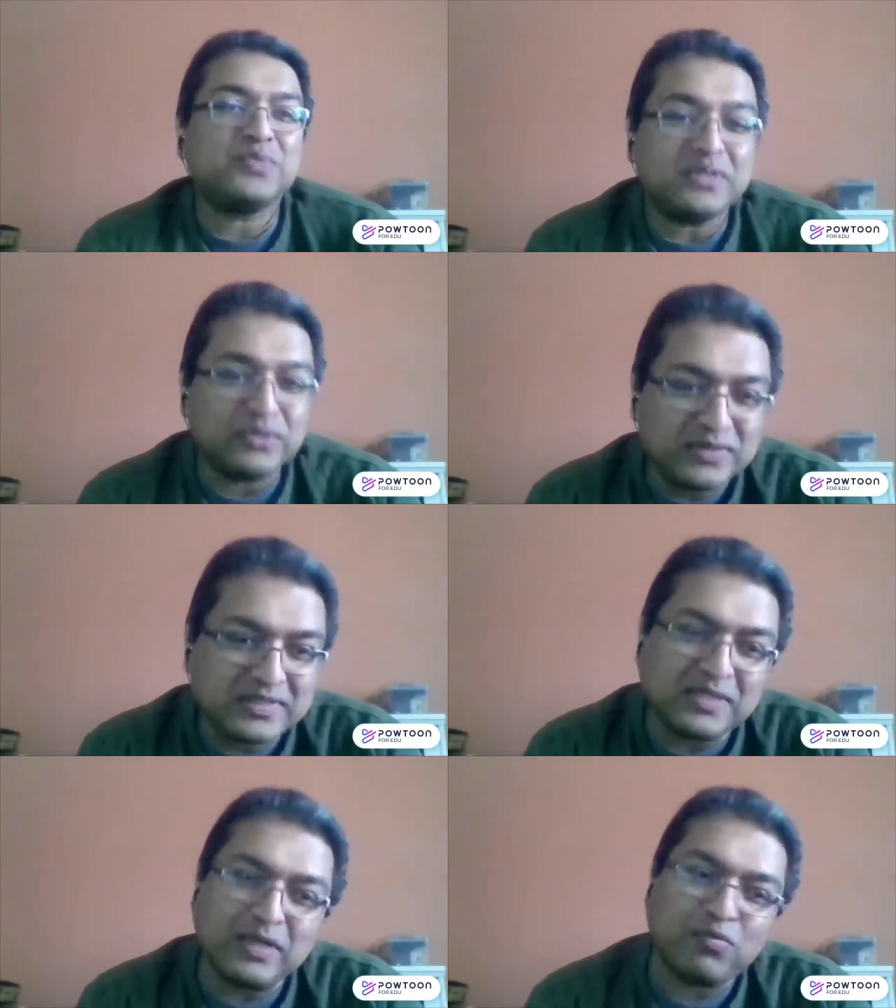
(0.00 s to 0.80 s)
We do
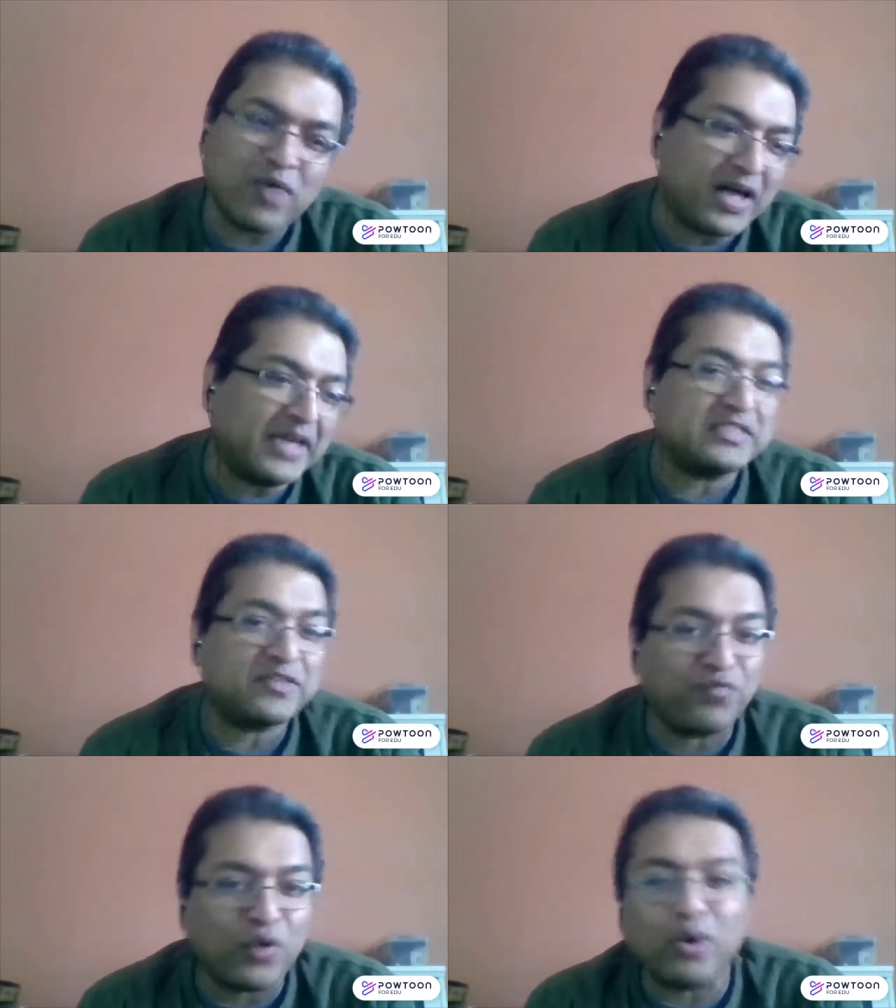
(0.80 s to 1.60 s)
see them rise,
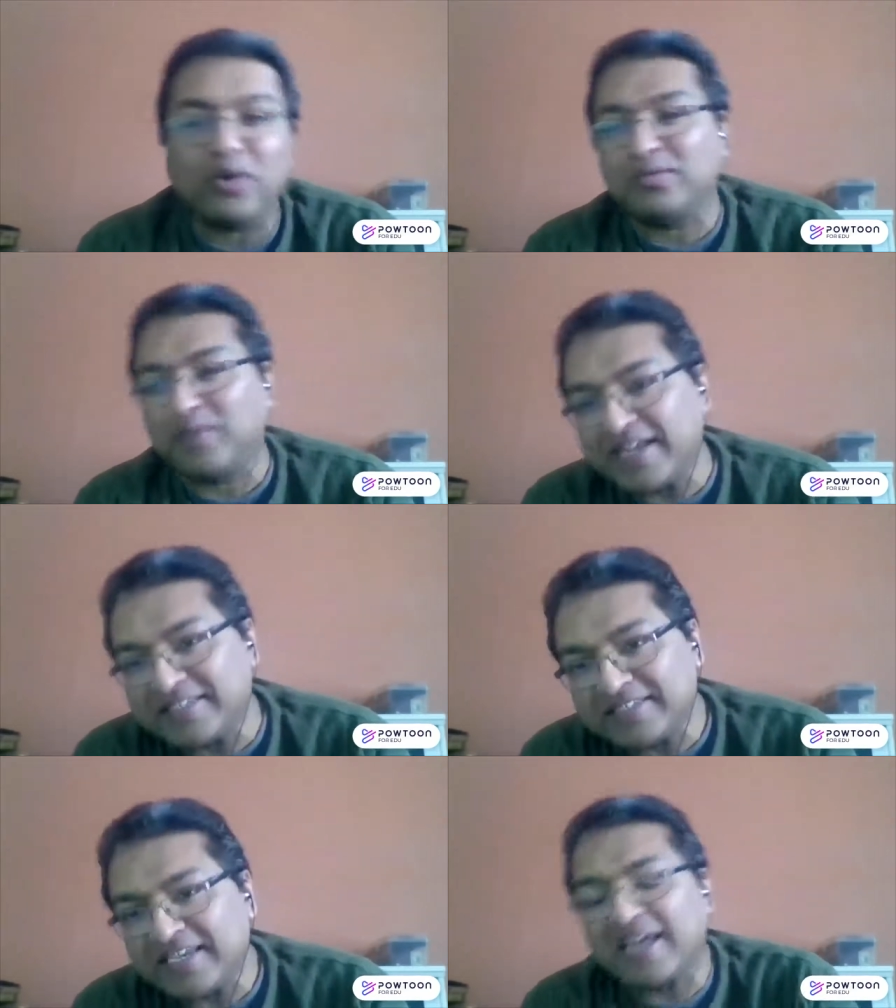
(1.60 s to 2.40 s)
fall,
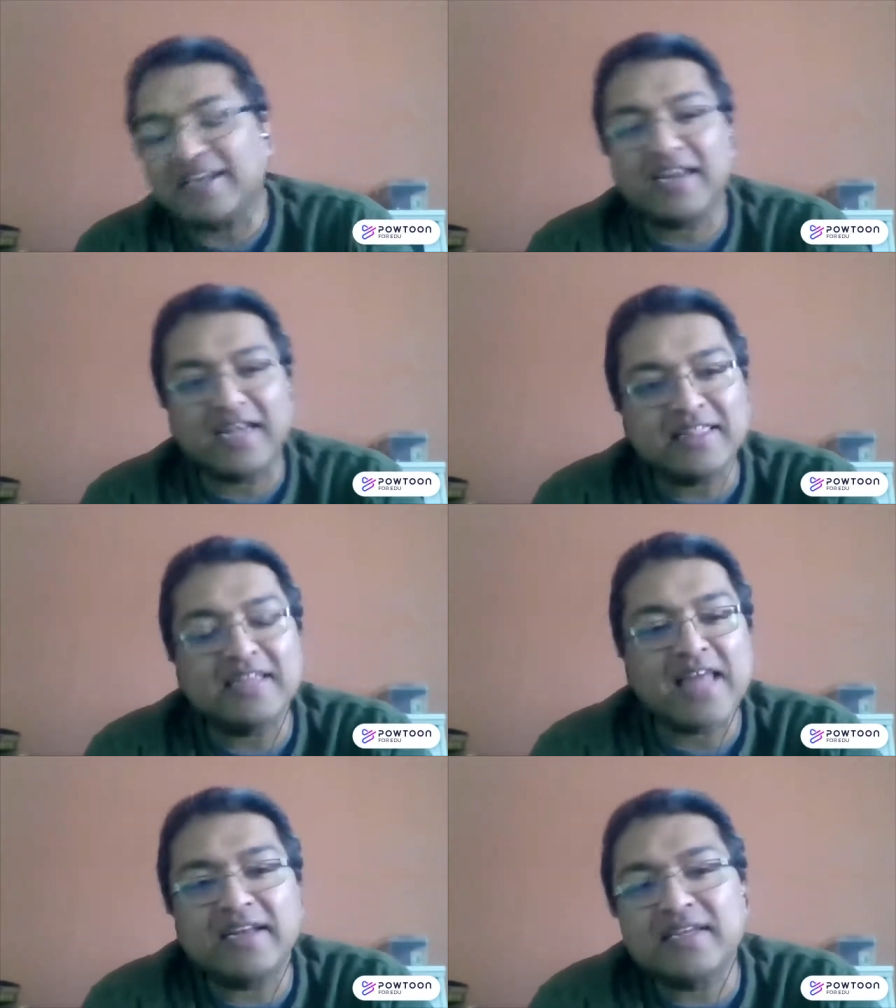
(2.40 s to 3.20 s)
rise again, and I
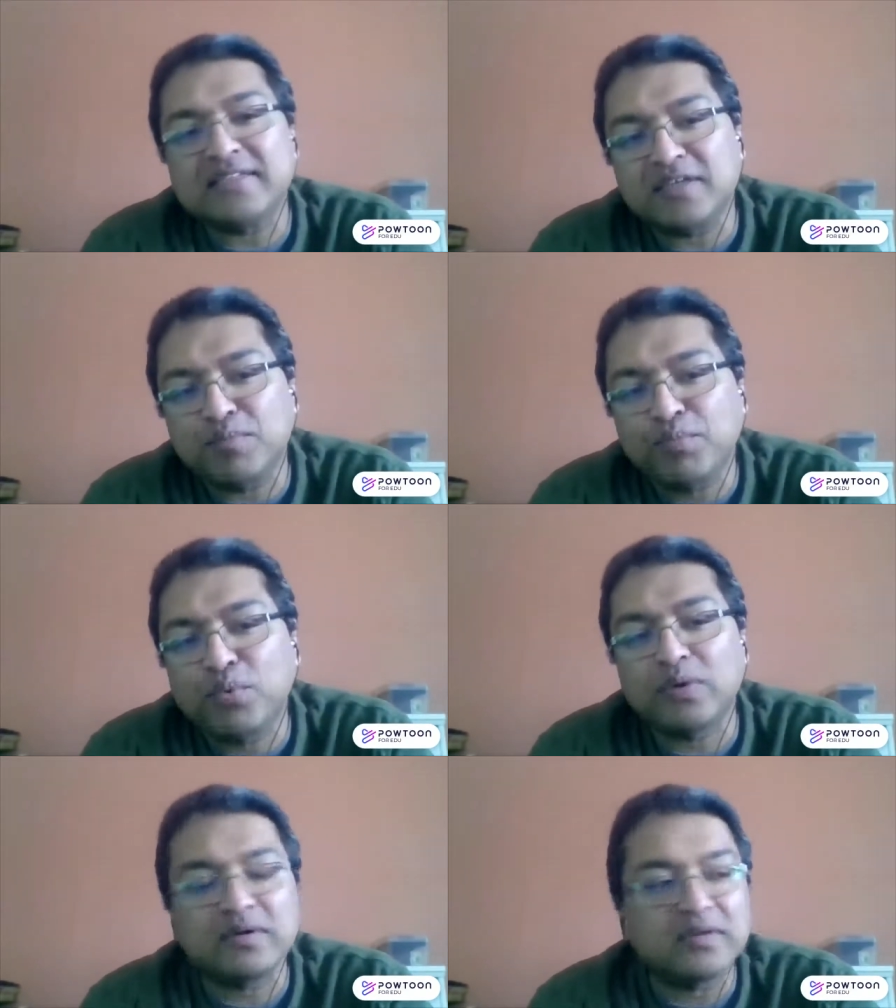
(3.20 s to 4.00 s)
think that is an
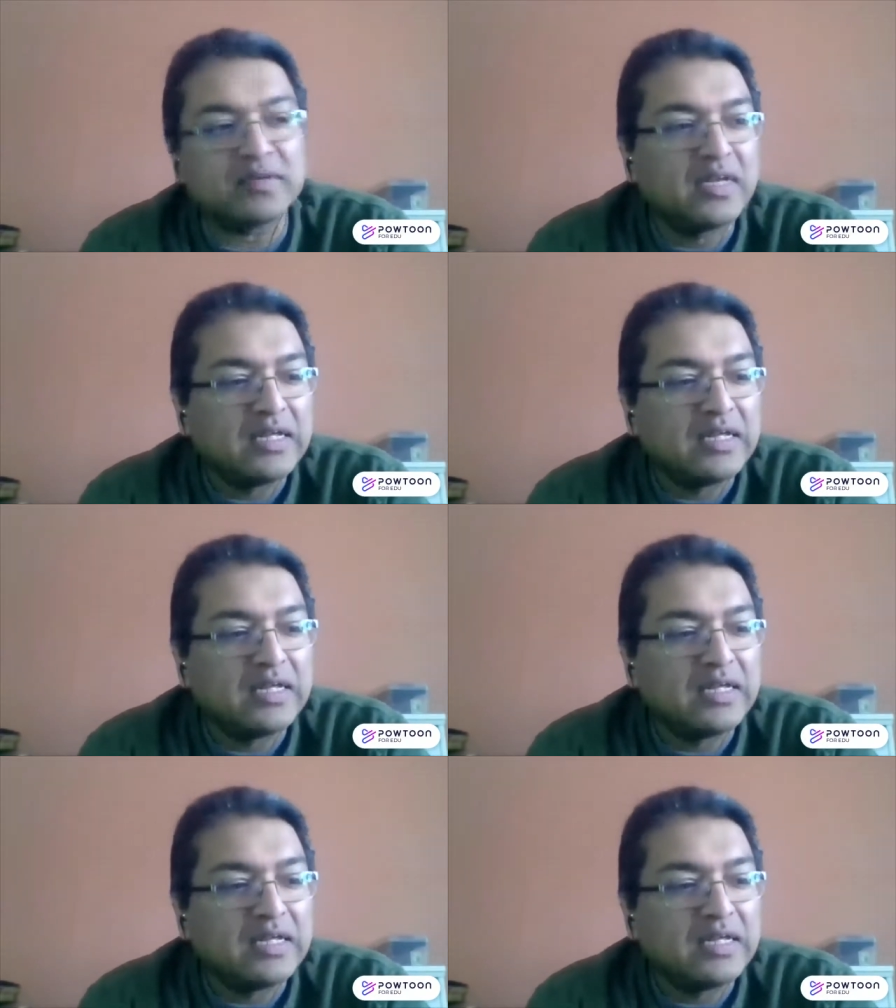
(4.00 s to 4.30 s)
important.